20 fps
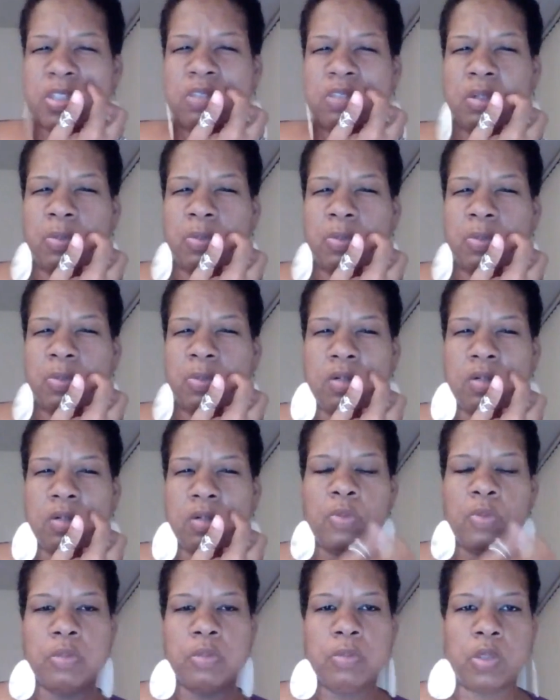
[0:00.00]
Water is more
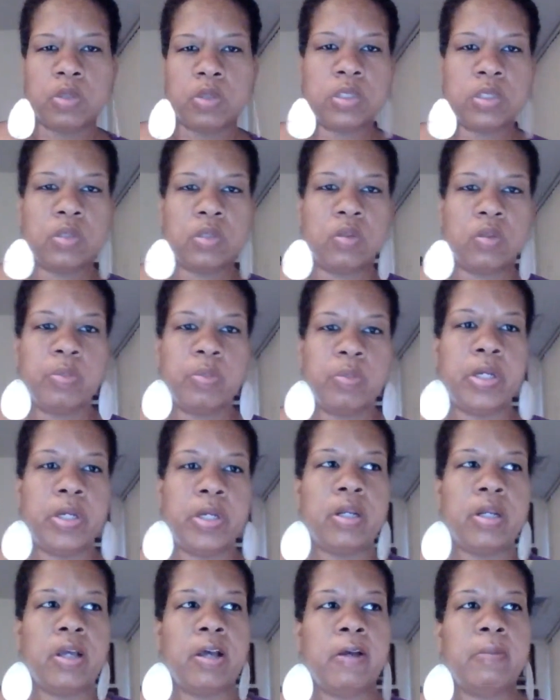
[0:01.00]
emotional, but
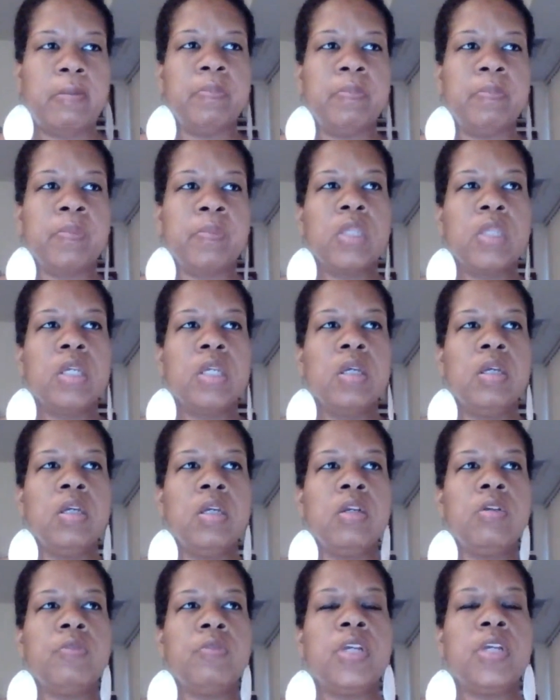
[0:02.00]

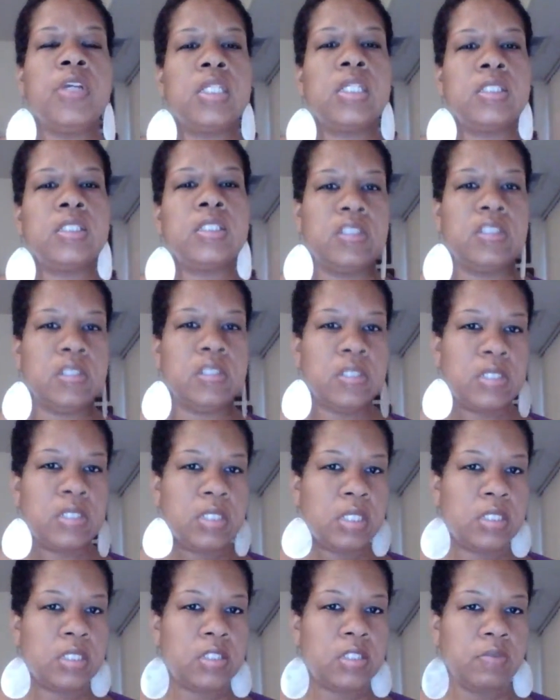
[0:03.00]
feelings in the
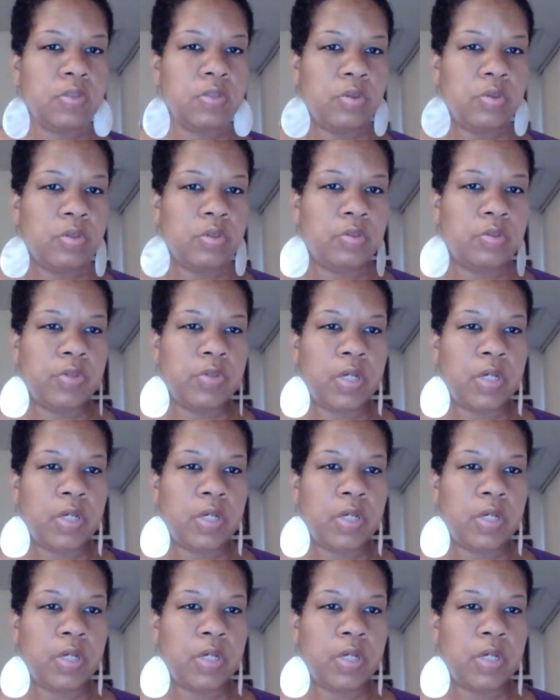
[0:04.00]
sense of sort of